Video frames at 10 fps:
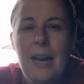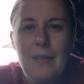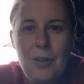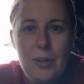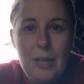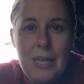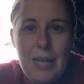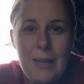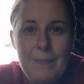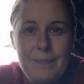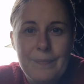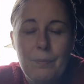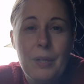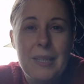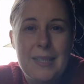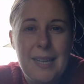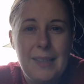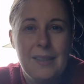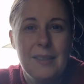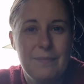I've got the butler
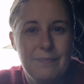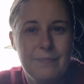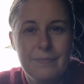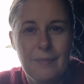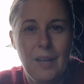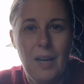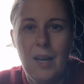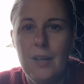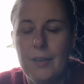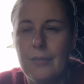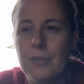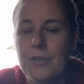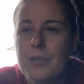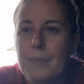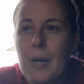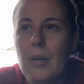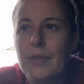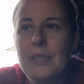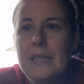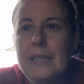sink at the front of the
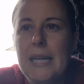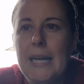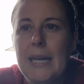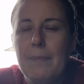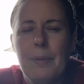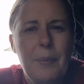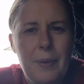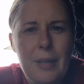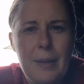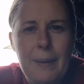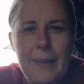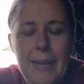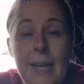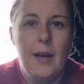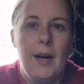plot, but we'll think about that.